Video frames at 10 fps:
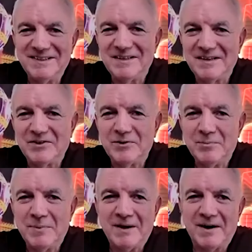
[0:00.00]
It
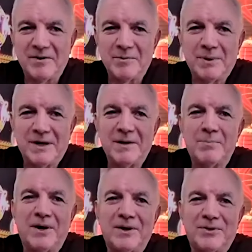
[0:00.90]
doesn't matter. Everybody
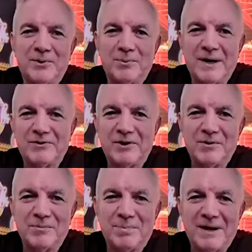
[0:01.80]
bought their Red
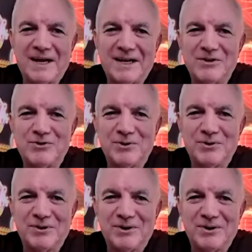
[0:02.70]
Zone package
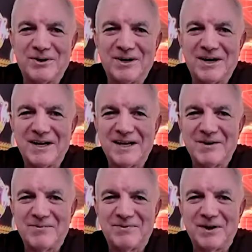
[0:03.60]
or their
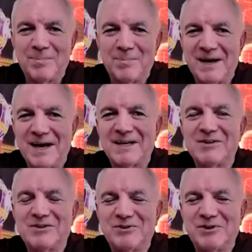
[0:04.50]
NFL
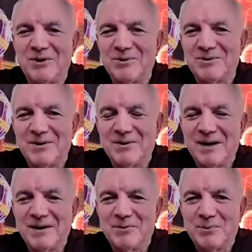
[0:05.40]
package, so they don't
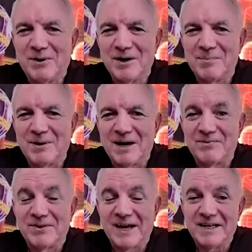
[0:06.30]
have to worry about it
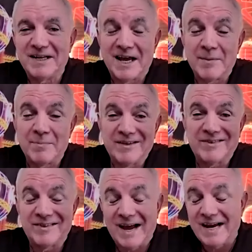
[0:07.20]
for that game.
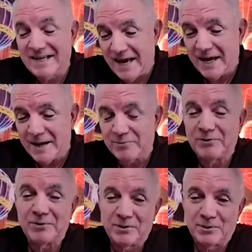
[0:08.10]
These night
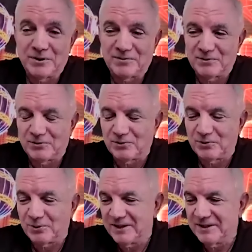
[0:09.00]
games, a little different
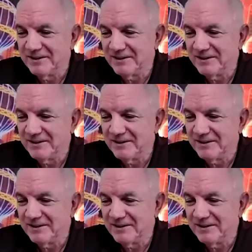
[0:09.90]
story.